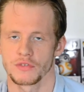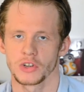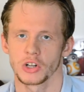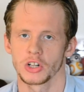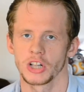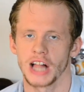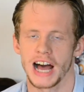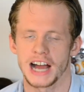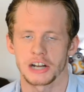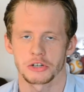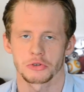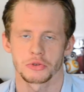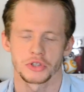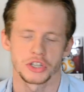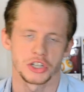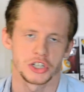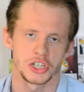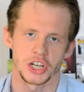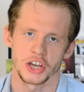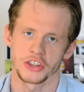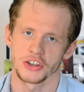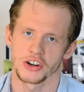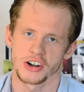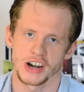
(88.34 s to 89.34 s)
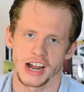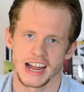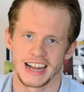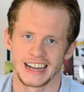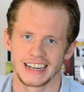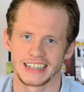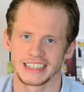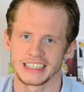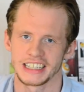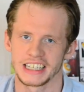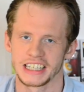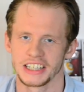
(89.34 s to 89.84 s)
clash with each other,
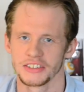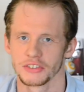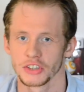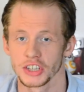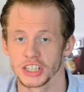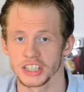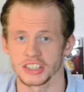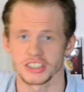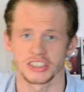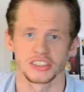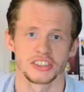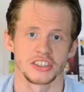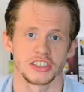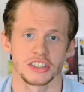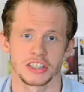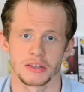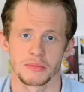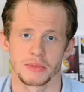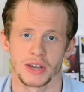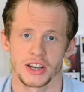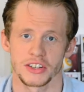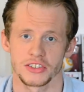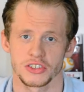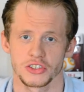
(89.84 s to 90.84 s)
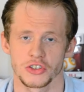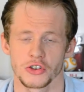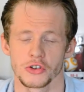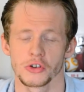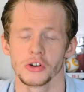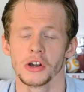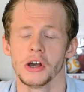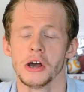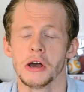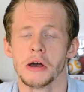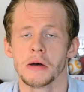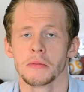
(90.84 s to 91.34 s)
and he releases the symbiote
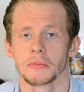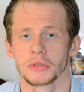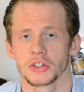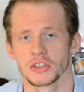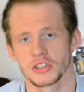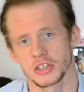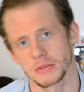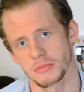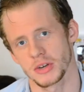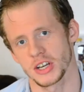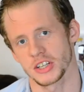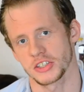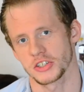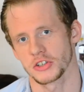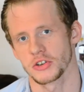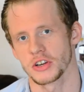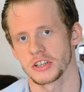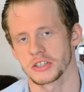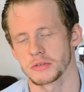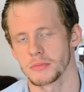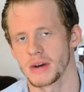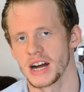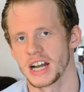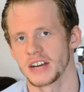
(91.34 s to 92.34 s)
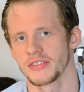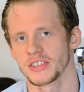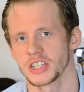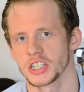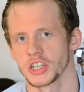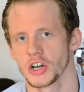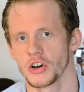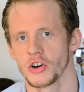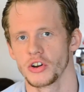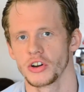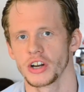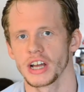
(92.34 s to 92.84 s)
suit. The symbiote suit has a mind of
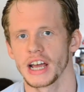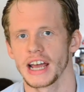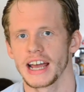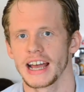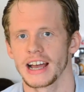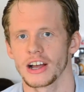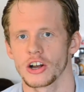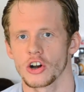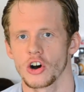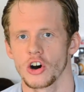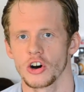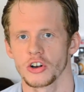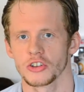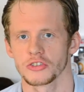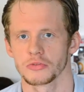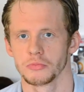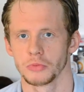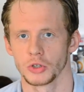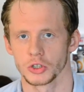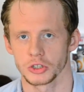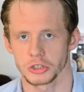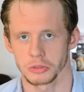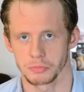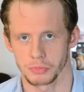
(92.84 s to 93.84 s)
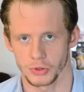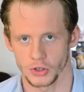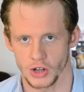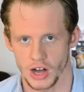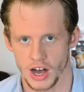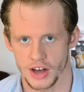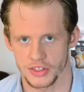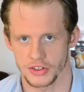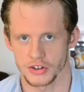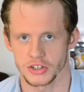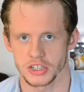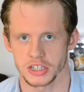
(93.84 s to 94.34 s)
its own and calls multiple
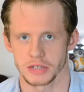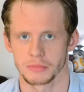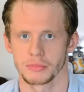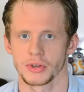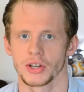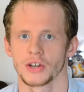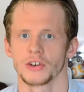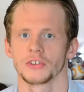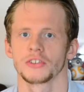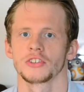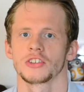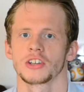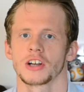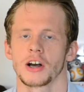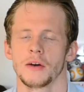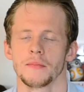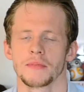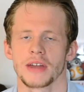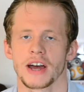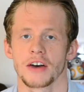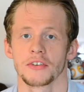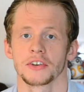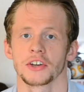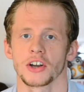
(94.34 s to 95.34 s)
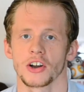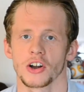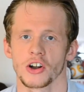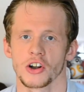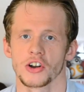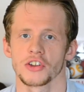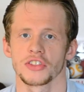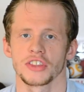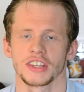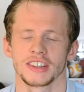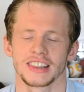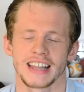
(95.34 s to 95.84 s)
other symbiotes to come down to
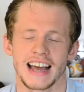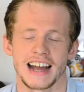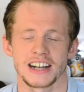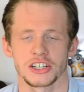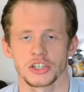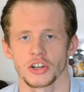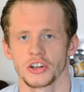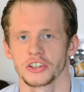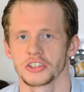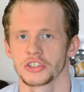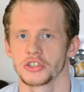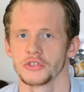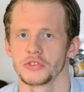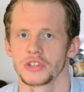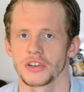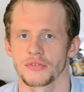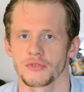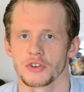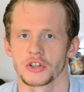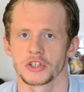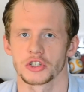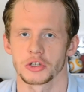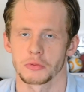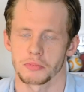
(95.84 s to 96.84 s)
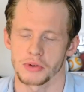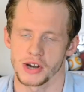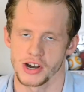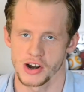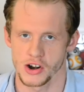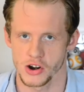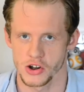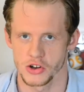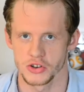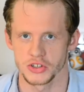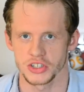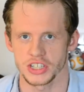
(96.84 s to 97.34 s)
Earth and latch onto different
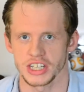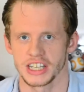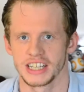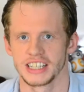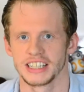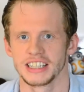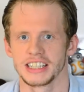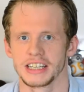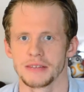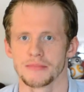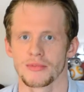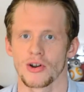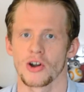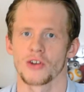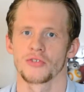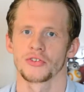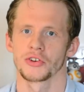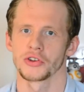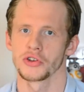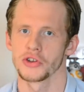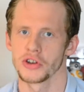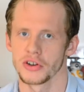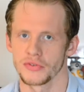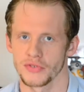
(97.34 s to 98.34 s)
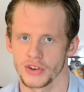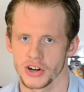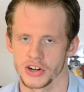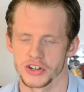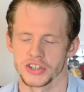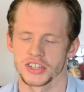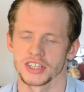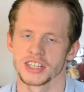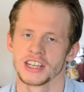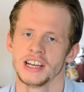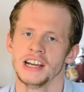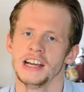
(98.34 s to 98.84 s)
superheroes in the Marvel
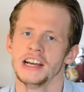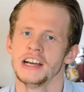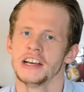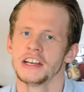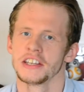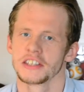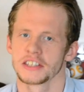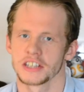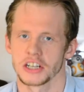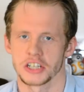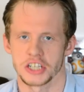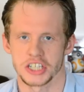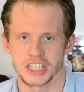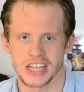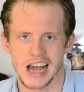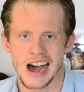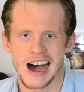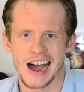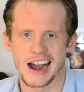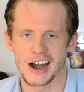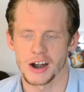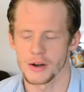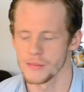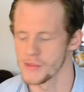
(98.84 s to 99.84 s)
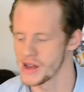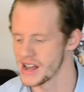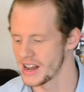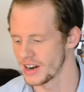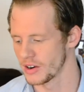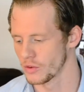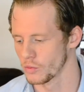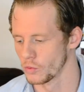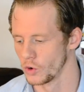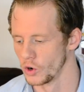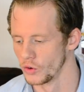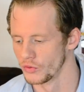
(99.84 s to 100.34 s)
Universe, such as Iron
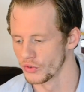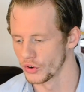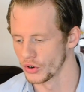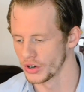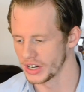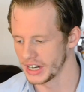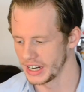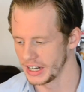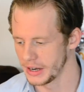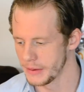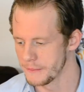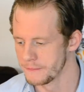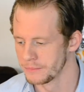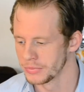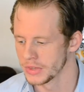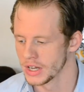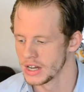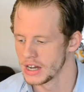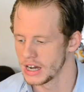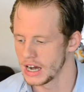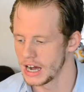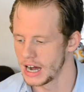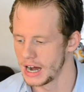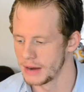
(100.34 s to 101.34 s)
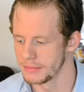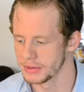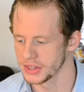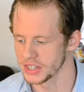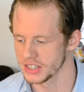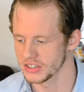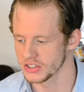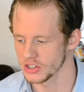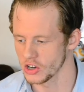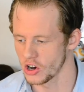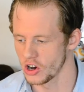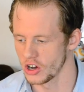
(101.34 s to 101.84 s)
Man or Wolverine. But
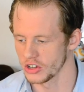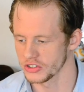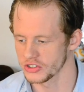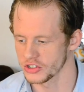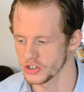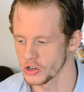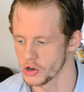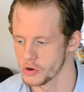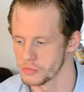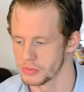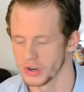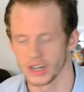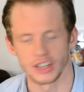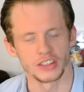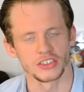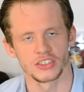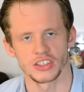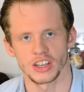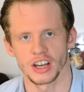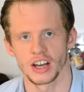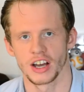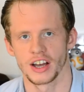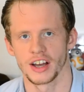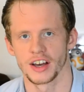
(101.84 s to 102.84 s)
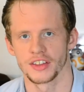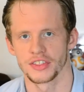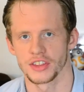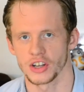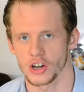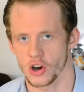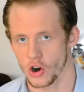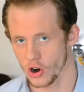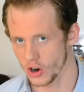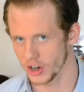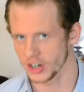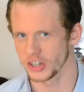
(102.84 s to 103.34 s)
this also brings the
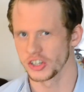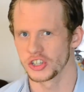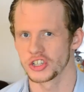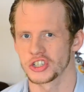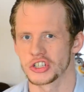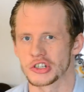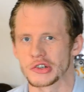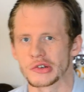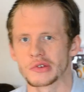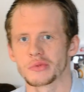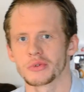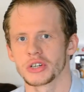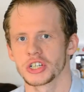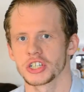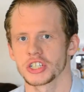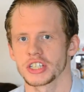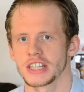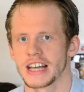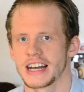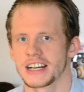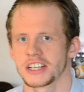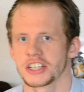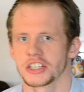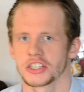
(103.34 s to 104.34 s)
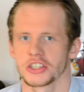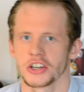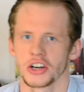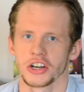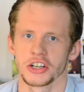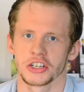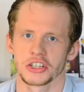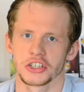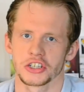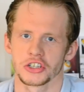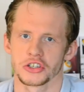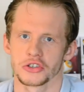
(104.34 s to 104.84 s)
Carnage suit, which latches
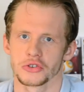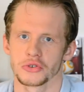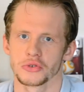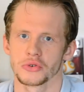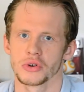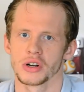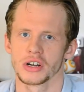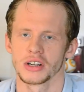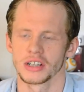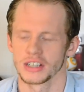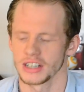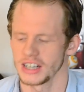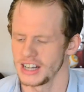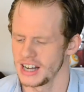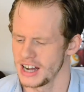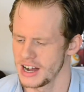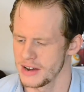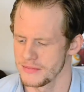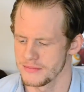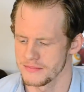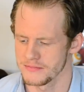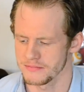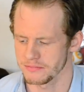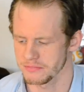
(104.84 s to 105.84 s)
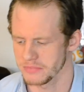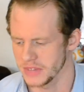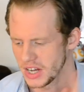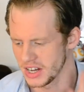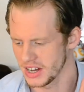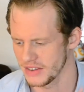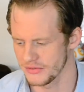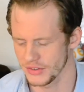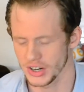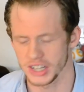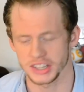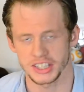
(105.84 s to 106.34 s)
on to, I
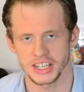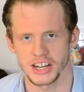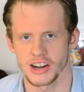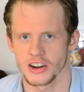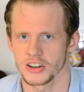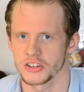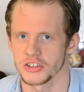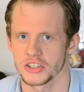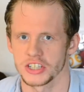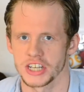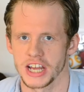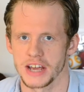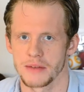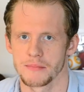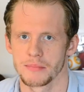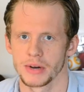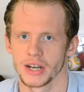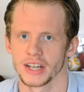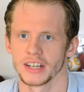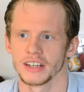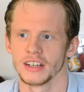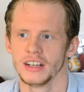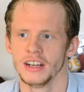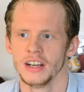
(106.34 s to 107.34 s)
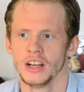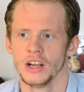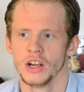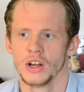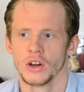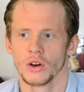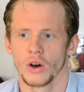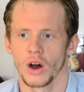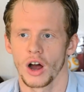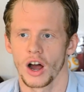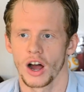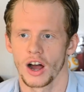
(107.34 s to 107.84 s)
forget the character's name, but
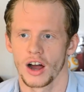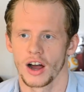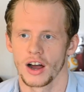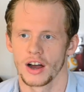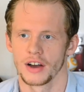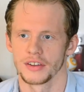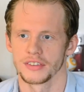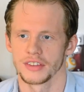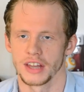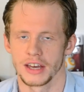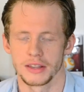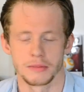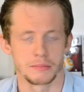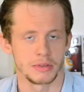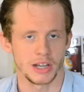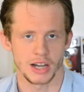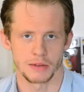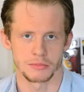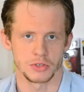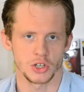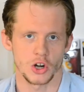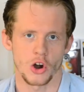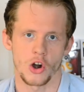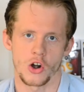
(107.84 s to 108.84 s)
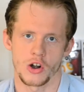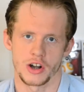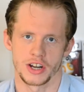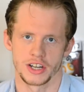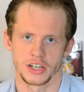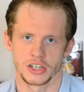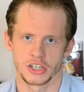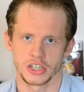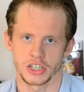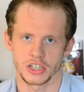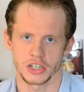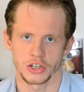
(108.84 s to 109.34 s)
and becomes
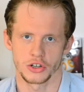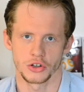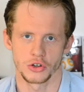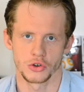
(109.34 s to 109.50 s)
Carnage,